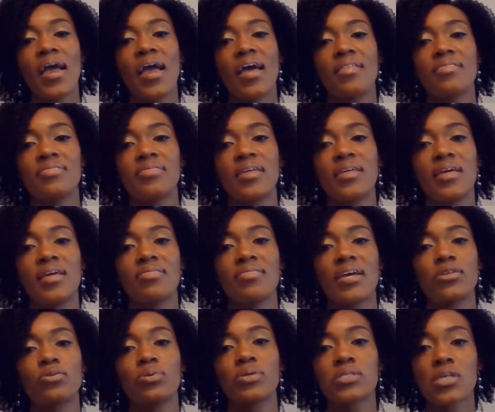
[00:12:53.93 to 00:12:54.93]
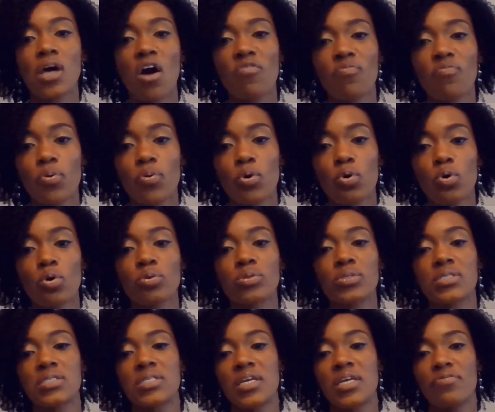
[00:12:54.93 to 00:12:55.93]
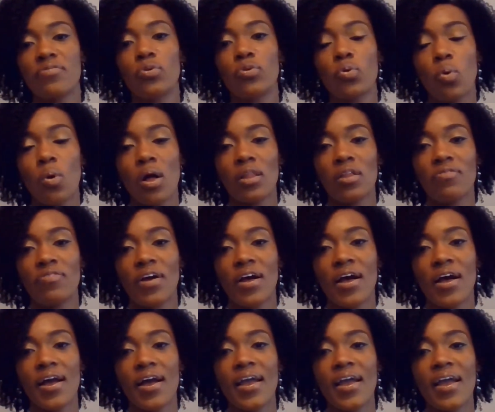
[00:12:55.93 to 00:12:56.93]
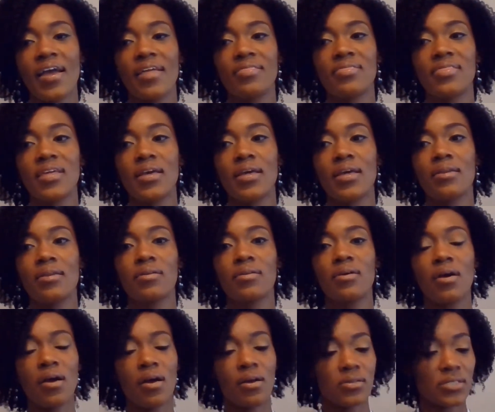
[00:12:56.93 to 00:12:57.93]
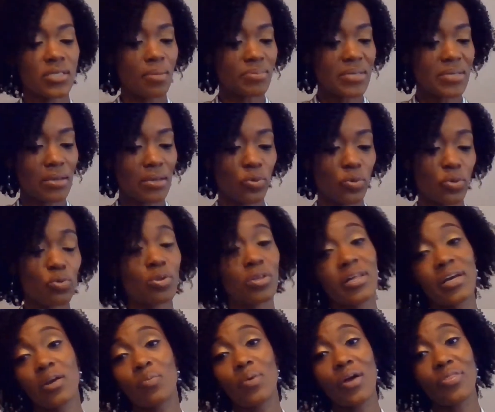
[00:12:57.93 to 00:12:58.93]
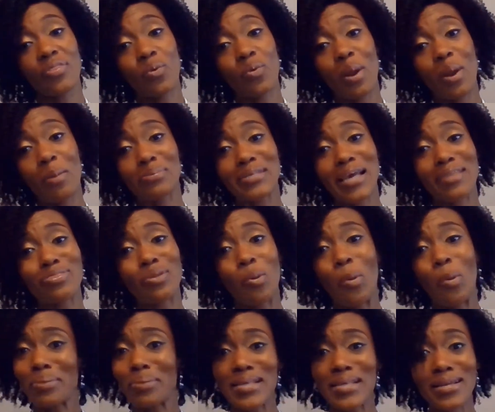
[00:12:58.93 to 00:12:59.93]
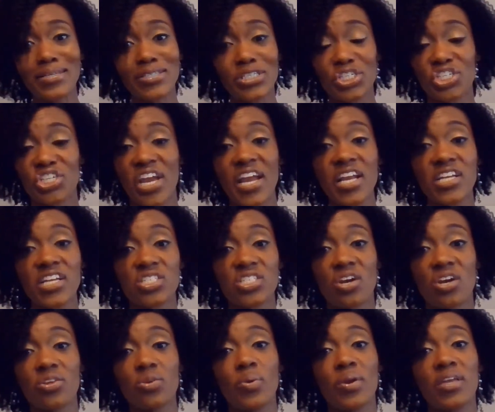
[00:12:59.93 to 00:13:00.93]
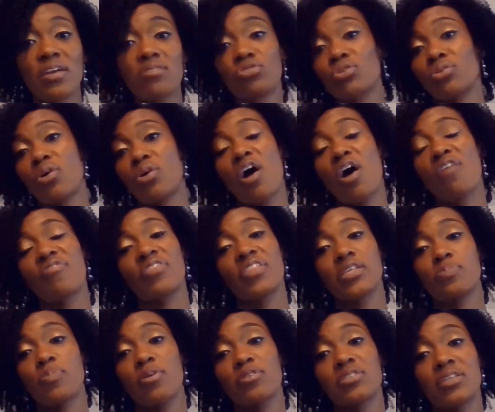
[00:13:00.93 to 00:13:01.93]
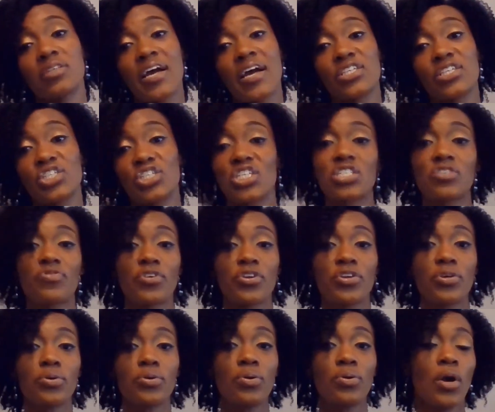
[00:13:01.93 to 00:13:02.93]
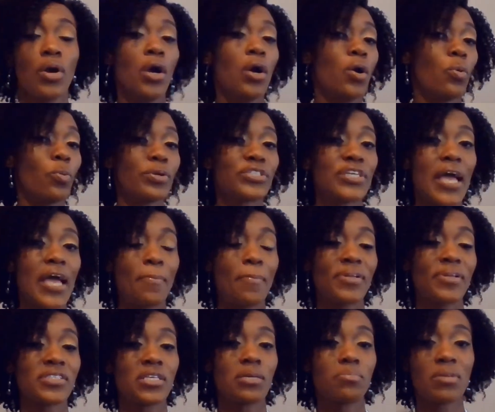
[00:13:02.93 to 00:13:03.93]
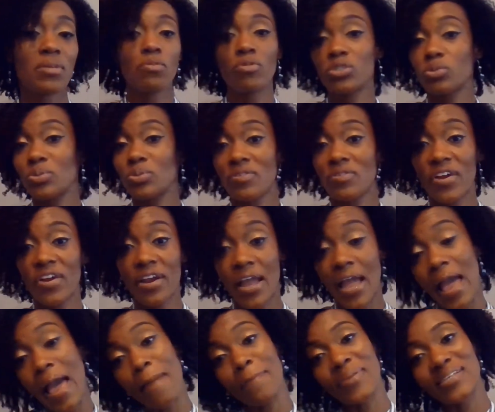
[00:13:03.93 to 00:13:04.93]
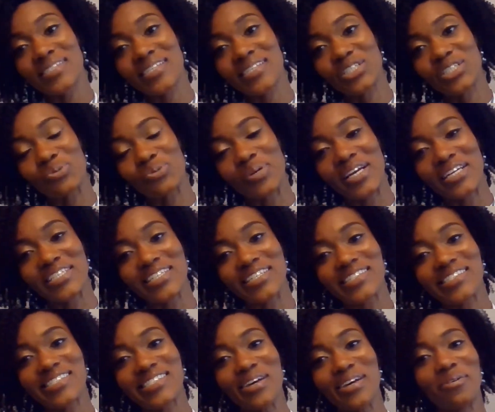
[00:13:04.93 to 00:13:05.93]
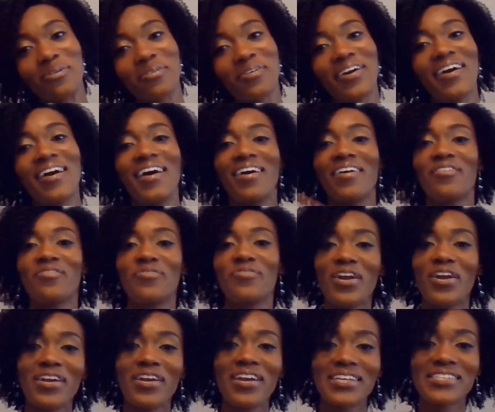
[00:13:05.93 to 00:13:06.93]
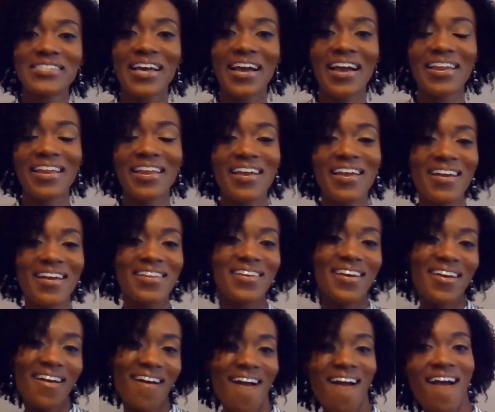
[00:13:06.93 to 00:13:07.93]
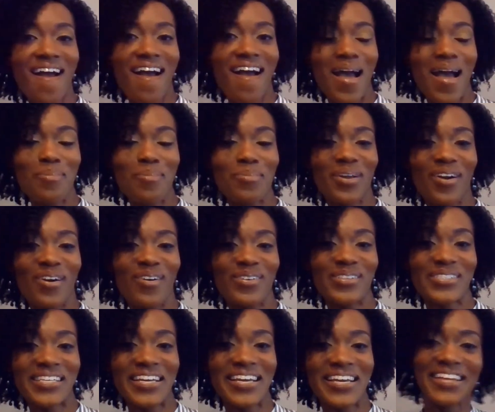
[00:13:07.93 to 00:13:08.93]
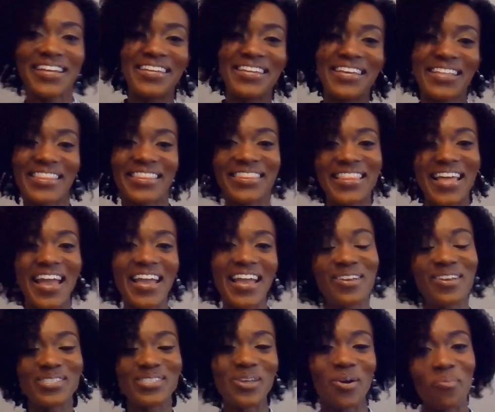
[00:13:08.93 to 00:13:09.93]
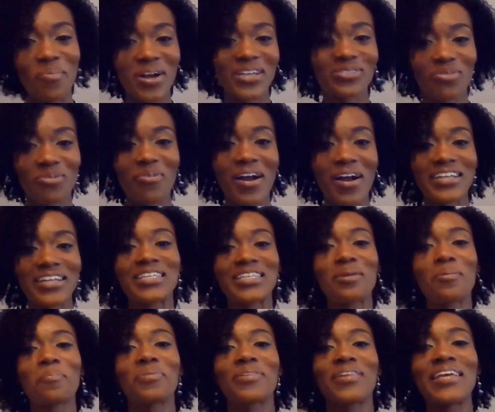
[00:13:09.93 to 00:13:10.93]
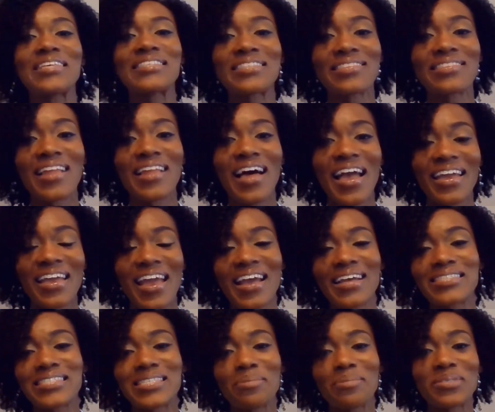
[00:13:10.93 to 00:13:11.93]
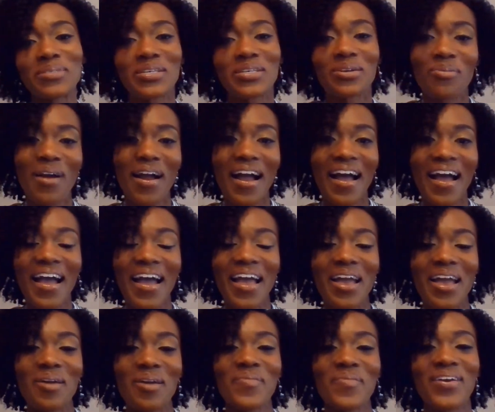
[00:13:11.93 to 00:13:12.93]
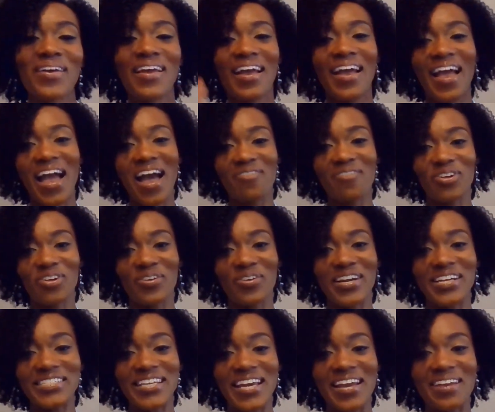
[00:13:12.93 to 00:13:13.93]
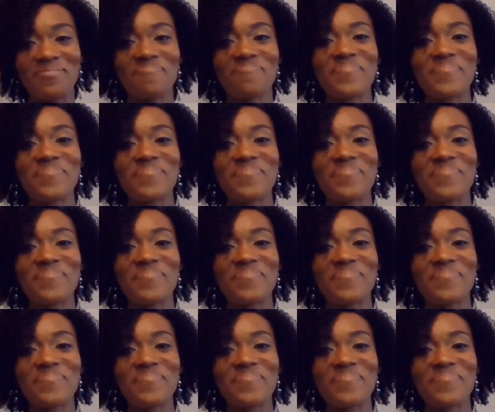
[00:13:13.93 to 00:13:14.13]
And then they do a soft pull to see if you qualify. And then sometimes when you click around their website, the website just changes on you and gives you an offer that's personalized just for you, which happened to which was a very happy situation. So very excited. I'm Golden. Thank you so much for watching. Please like and subscribe. Have a great day.